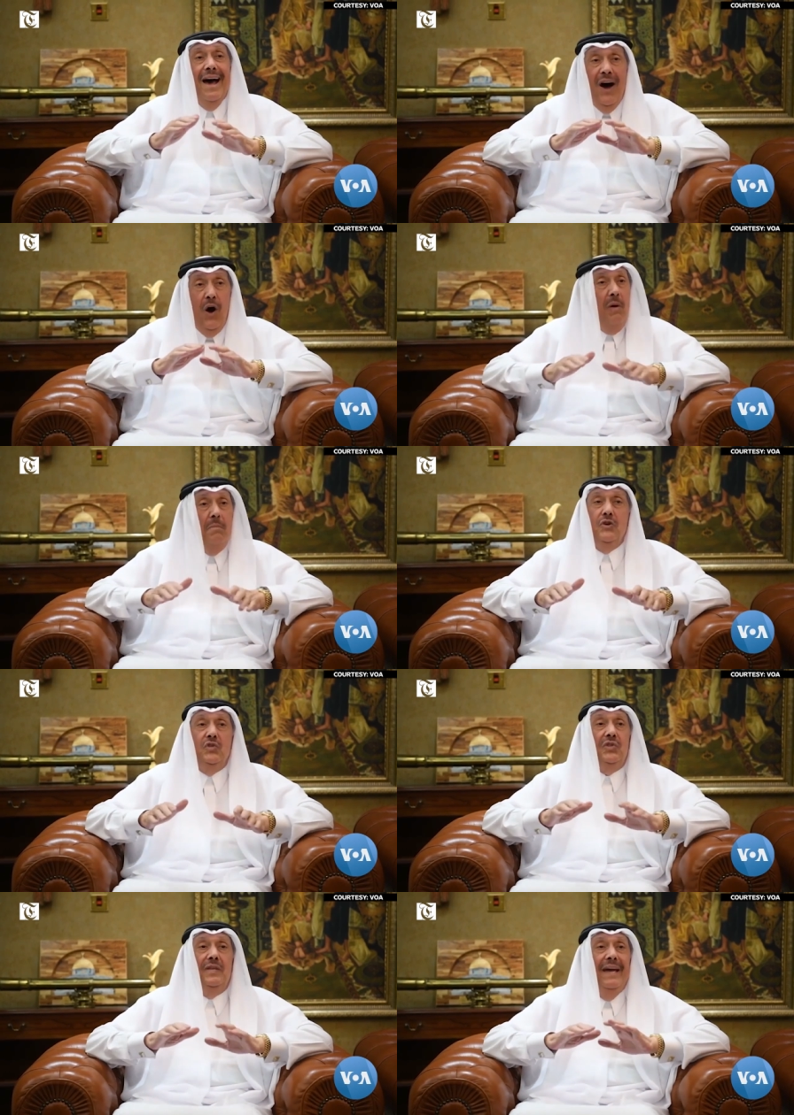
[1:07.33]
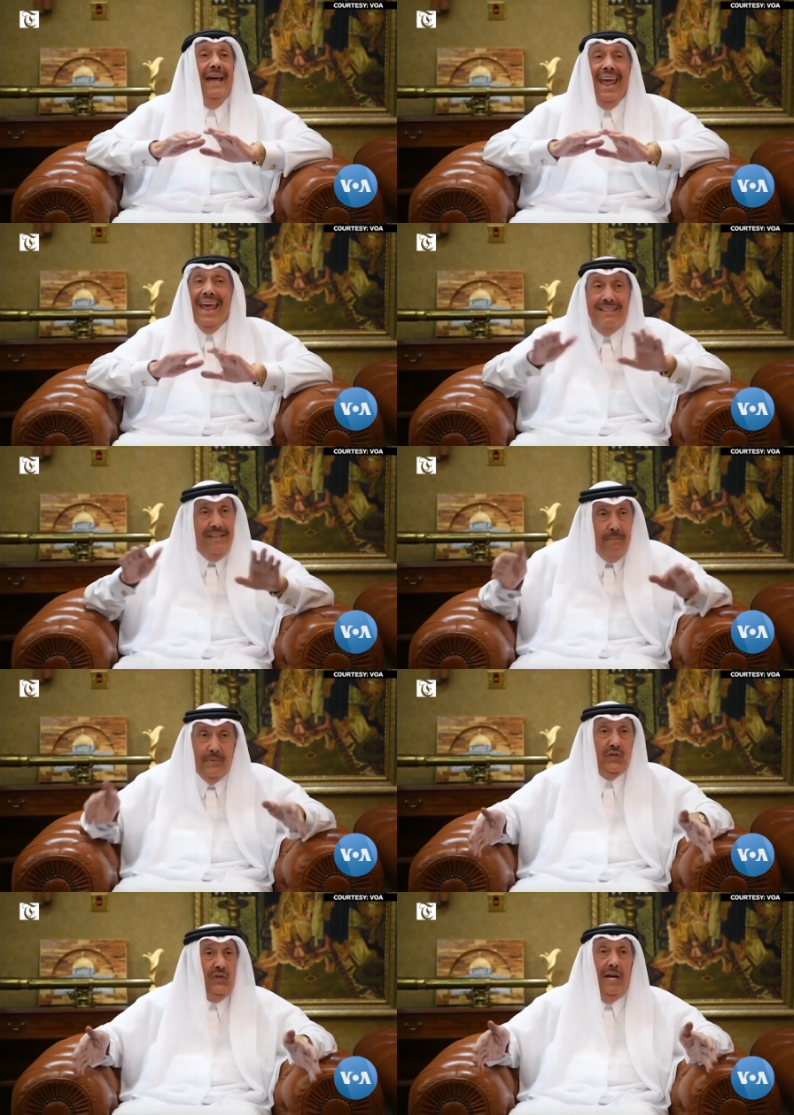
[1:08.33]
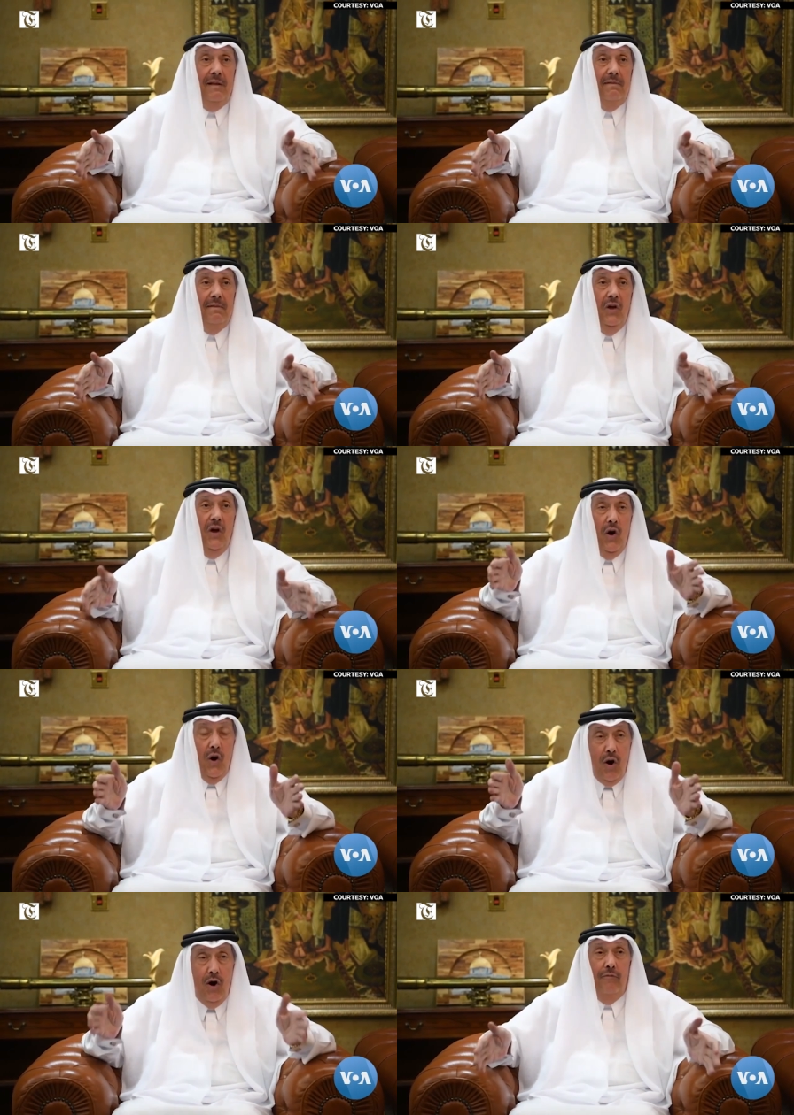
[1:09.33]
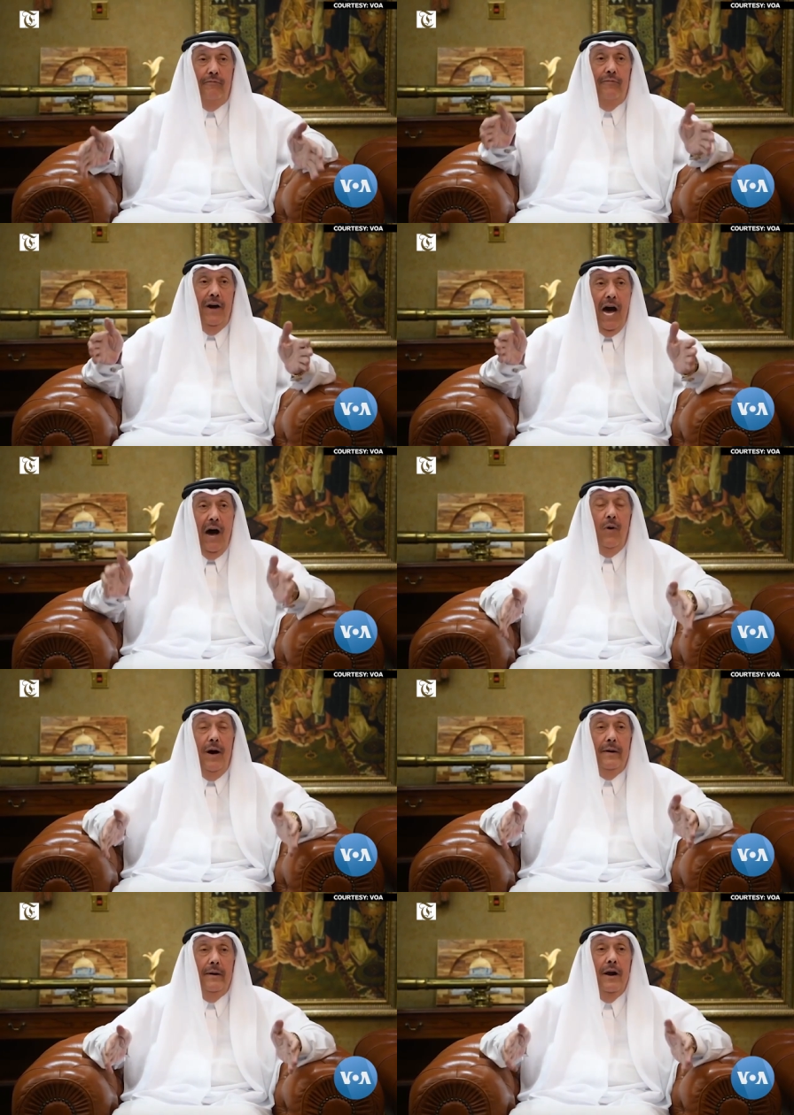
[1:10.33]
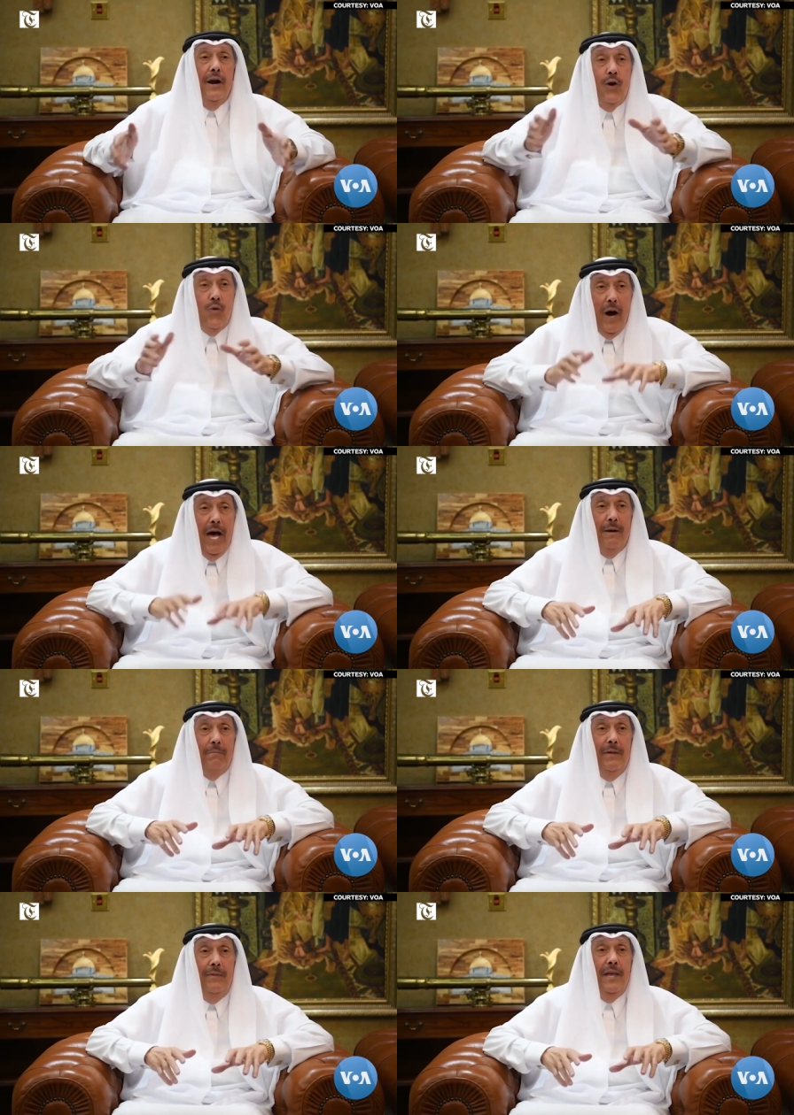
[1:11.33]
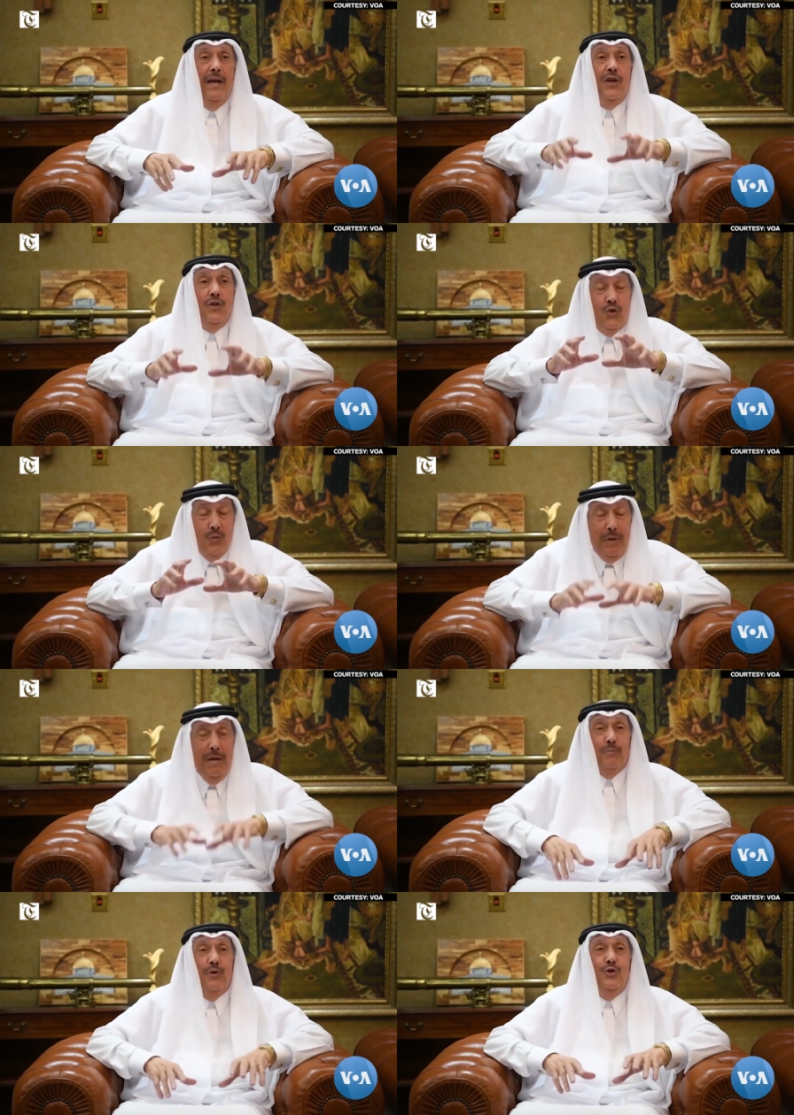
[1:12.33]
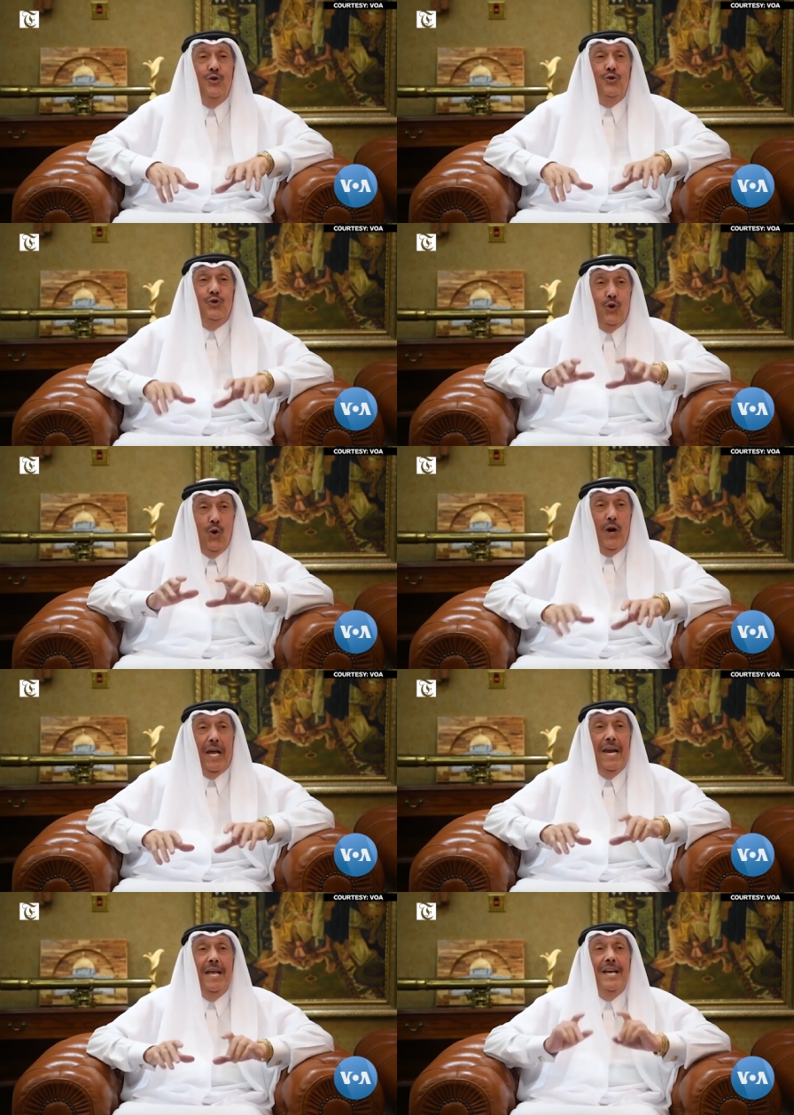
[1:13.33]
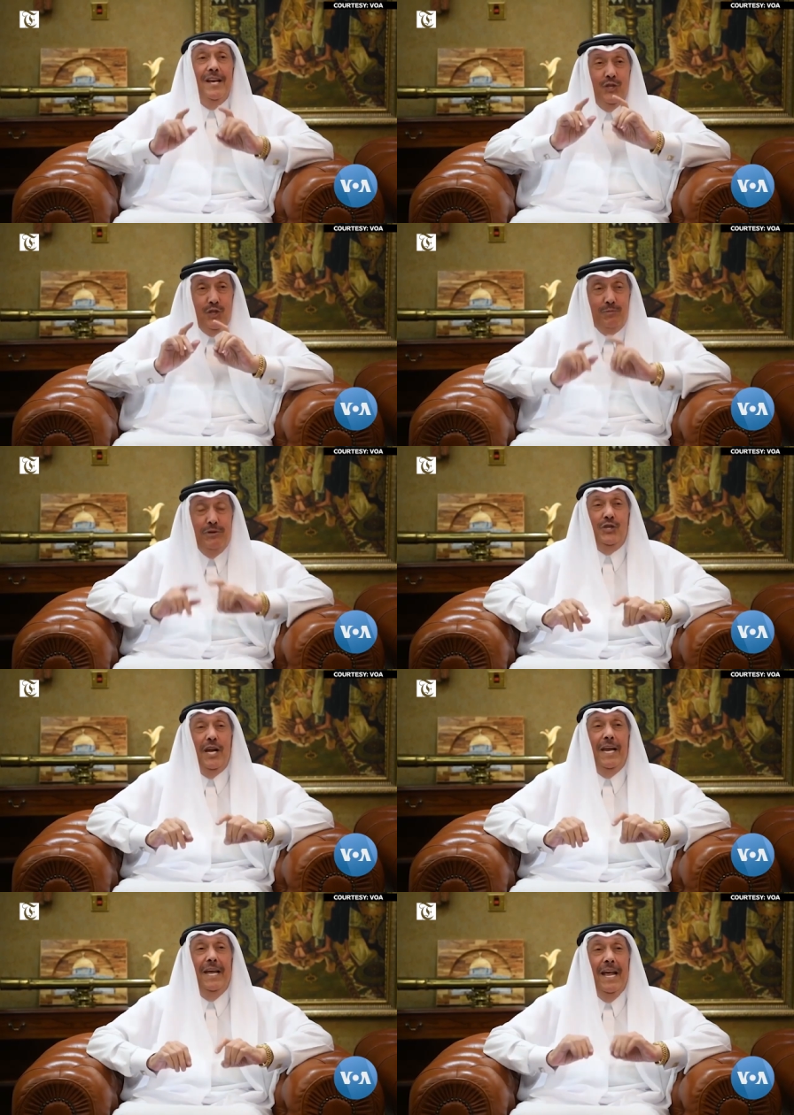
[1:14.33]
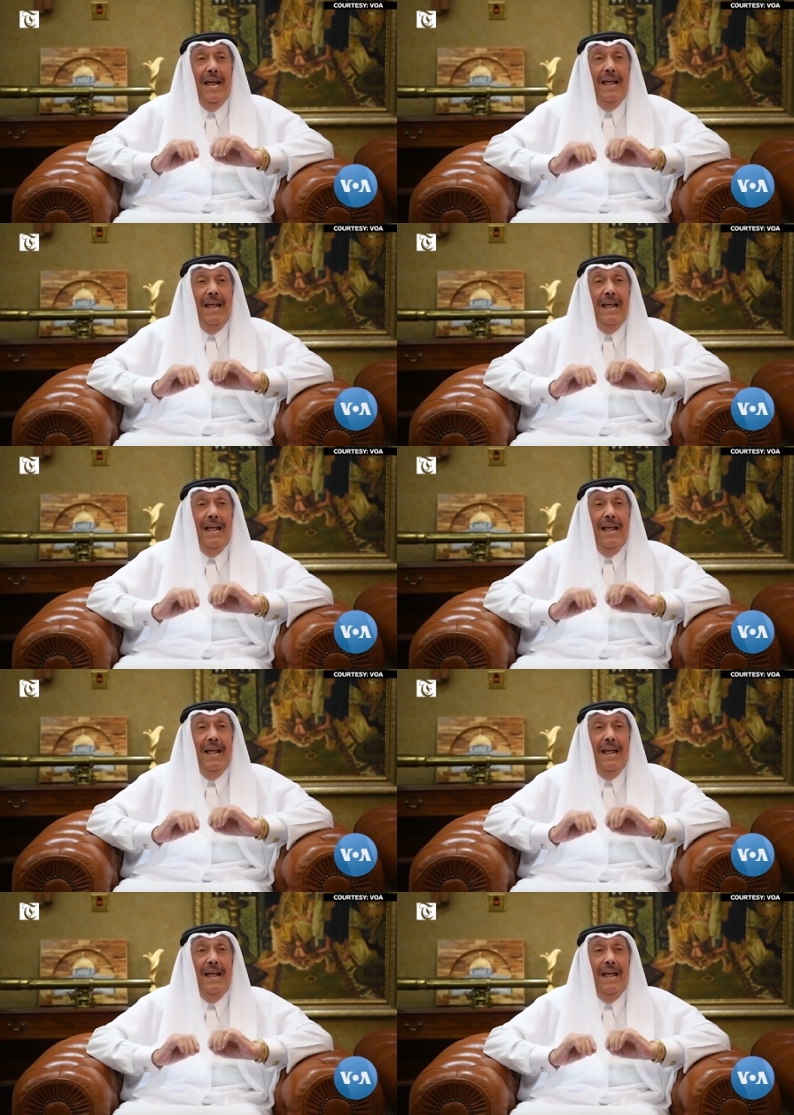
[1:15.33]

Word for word: almost 80% of our requirement to be produced locally, especially